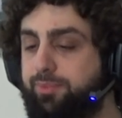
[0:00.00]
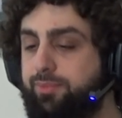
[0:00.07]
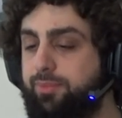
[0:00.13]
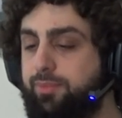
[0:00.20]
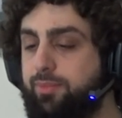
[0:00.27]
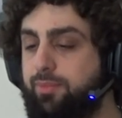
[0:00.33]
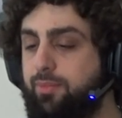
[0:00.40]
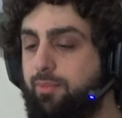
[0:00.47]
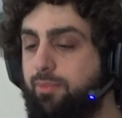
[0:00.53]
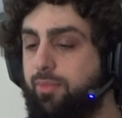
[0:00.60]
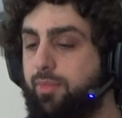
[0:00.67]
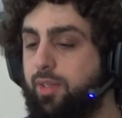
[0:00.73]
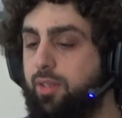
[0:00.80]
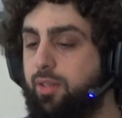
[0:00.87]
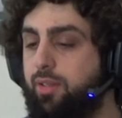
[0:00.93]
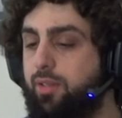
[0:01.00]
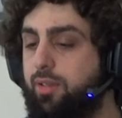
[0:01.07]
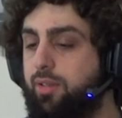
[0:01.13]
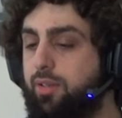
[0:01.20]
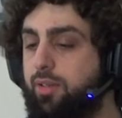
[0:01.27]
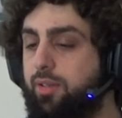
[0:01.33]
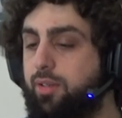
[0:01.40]

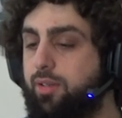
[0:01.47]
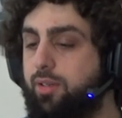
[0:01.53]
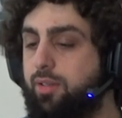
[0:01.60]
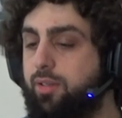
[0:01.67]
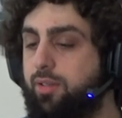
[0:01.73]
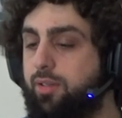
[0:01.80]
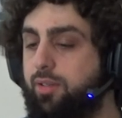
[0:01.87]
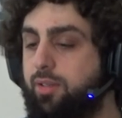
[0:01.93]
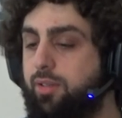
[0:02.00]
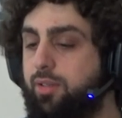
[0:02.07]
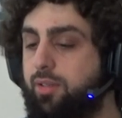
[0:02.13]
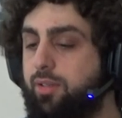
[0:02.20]
No one is speaking in this clip.